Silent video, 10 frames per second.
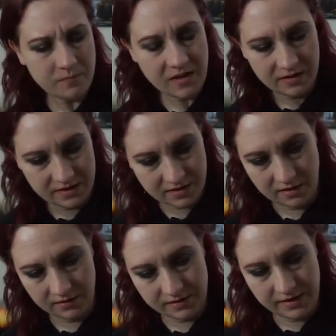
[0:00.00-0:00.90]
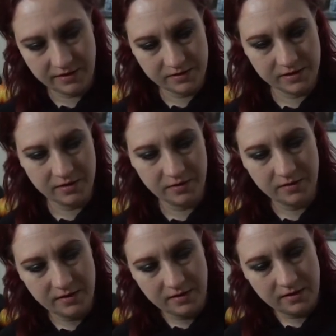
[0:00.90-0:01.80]
these colors here. So
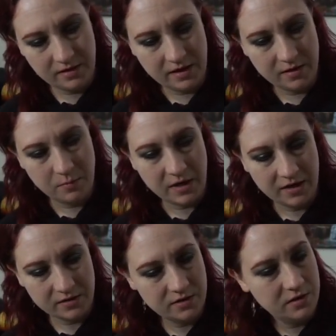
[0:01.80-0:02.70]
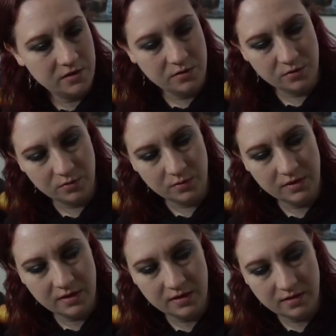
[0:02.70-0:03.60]
again, back to,
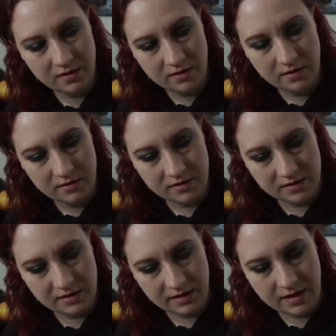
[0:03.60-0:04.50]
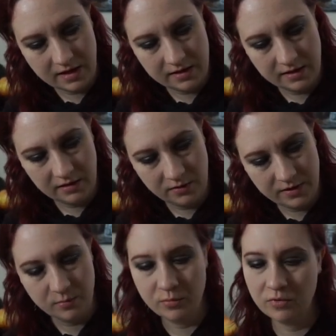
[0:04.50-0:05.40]
this is the cad yellow
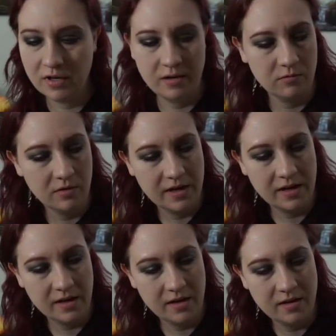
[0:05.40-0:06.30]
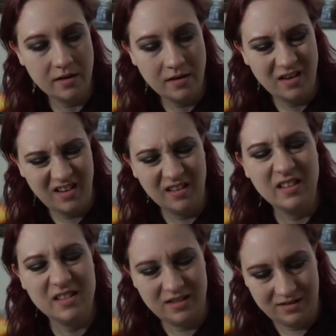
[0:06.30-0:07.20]
and bright red, and
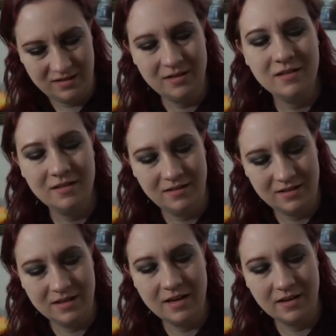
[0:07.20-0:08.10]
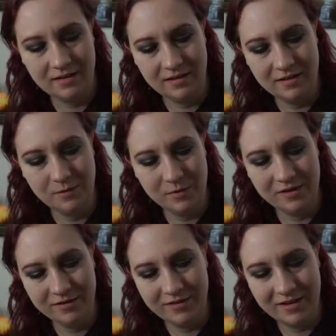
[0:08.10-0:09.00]
let's knock a little bit
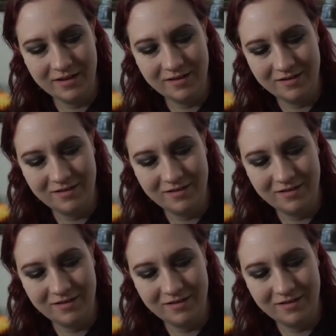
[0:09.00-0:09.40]
of that